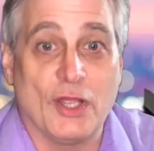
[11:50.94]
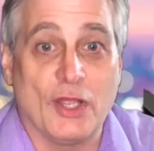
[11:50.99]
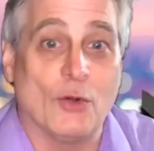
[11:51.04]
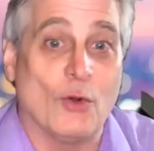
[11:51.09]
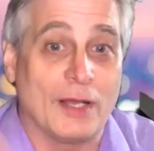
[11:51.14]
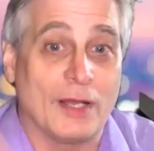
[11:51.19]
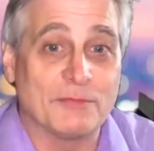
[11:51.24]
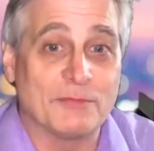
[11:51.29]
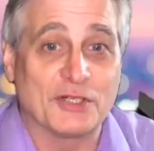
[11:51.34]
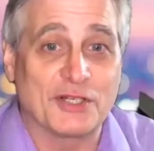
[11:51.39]

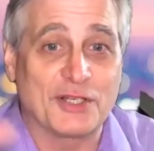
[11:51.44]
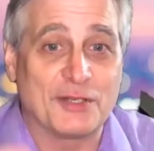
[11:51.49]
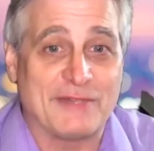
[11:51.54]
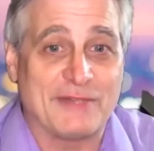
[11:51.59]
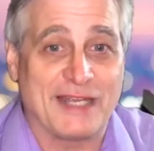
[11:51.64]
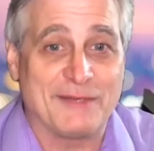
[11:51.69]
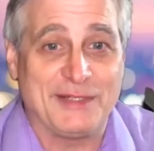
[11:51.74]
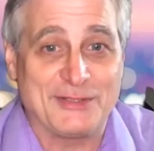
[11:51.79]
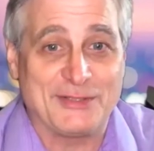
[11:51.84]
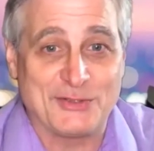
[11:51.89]
Well, I'm going to get
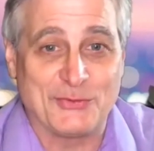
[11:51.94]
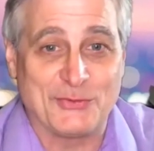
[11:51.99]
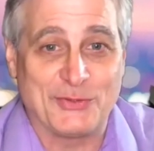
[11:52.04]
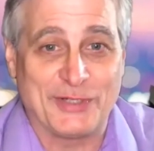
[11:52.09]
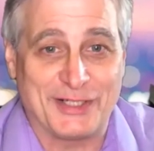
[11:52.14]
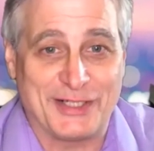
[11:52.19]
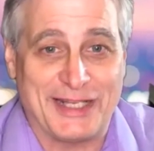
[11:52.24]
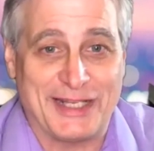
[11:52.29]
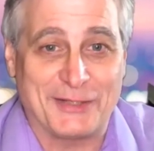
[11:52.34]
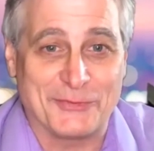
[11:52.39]
my Me Too
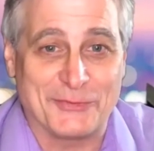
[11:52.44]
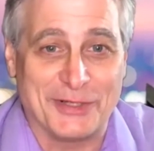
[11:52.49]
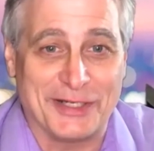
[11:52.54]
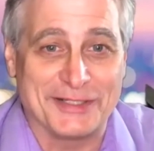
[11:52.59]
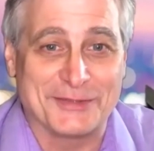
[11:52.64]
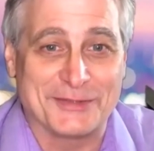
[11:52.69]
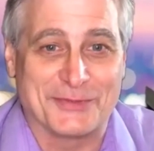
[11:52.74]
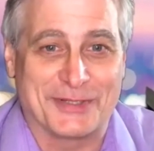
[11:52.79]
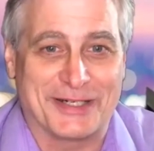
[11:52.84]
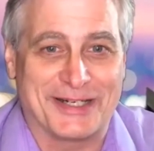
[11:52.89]
in anyway.
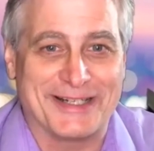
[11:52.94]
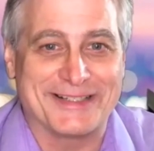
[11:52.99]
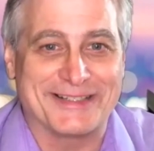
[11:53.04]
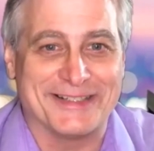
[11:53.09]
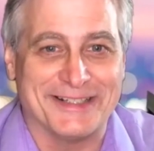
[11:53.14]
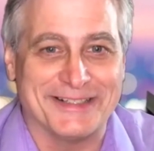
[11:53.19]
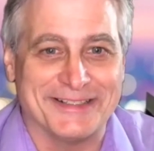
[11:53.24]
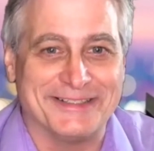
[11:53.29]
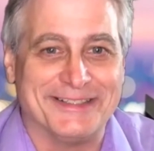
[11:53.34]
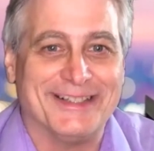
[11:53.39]
This is what I
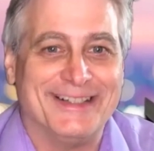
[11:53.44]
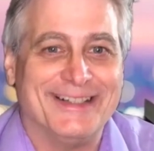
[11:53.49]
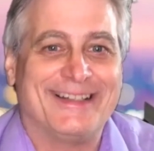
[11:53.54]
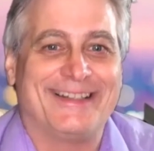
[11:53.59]
said.